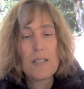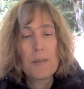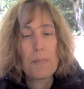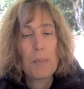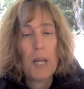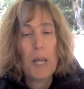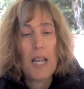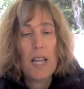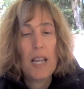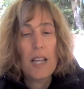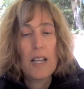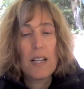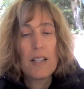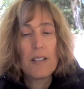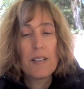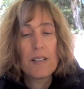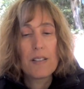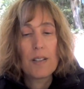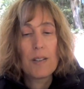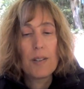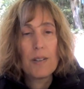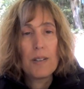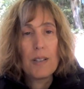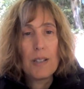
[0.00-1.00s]
pit. And
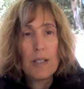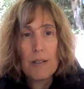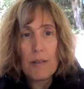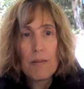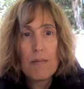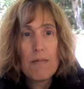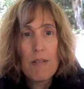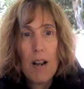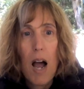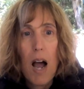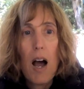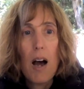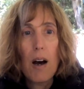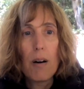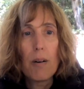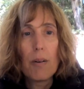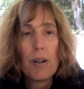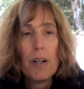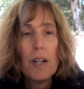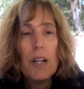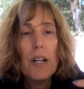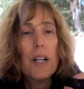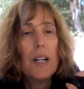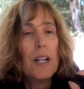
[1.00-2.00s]
so you
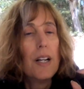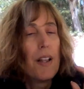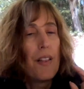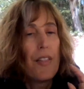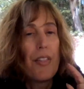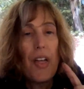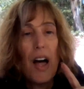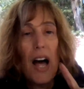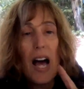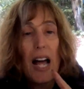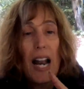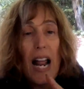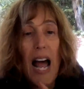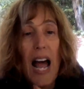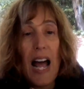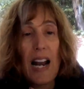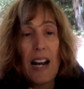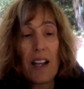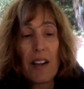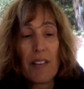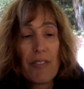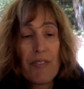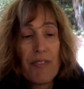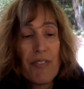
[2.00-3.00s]
know that
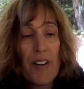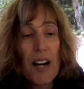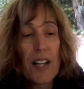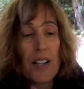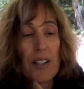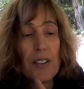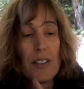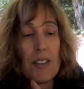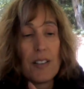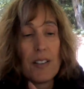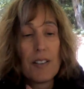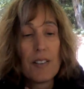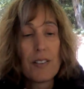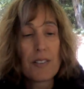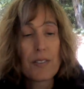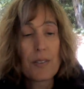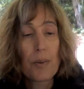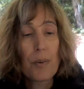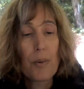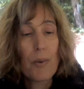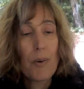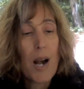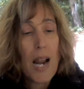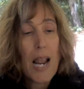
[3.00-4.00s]
adding funnels,
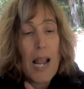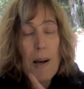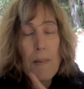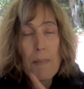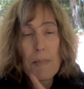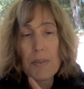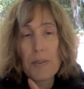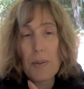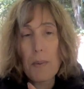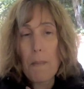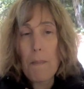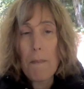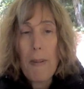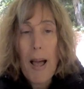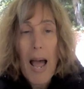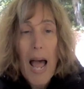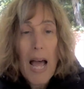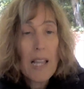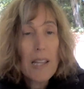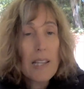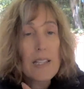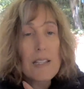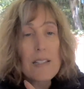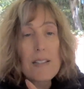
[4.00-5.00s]
ramps,
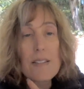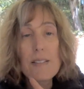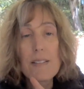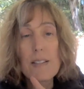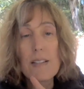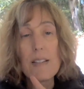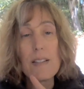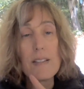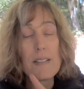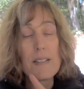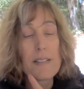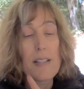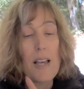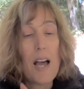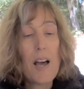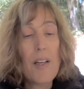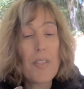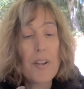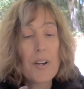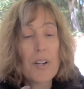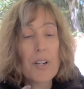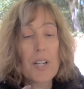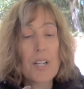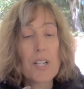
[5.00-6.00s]
balances,
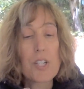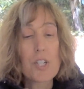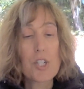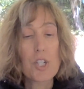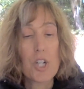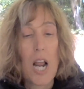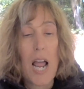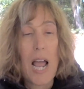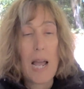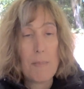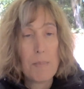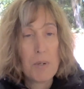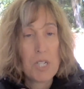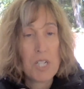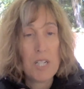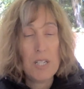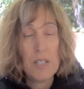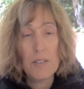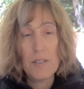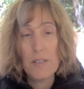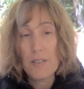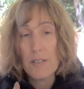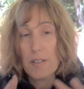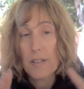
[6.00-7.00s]
other
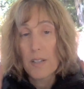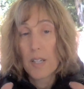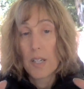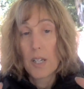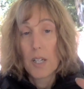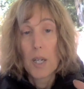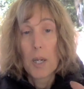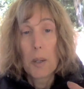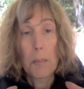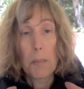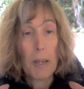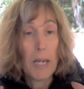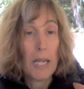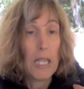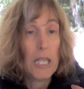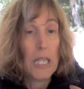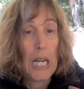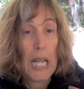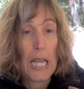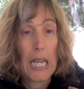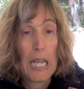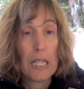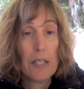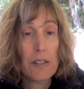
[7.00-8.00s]
contraptions might
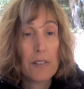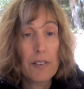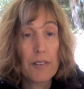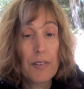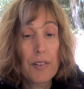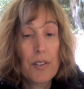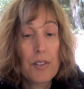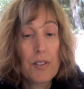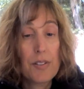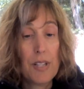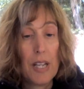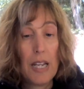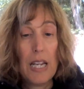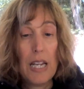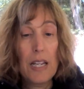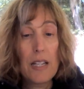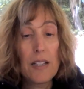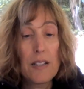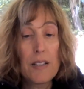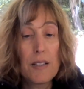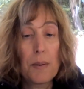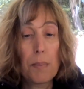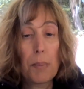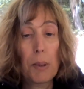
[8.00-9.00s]
enhance their
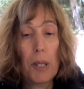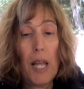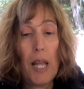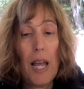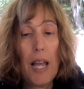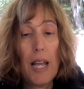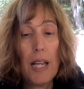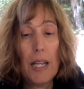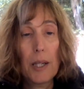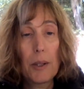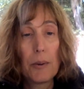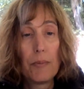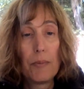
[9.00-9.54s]
sand play.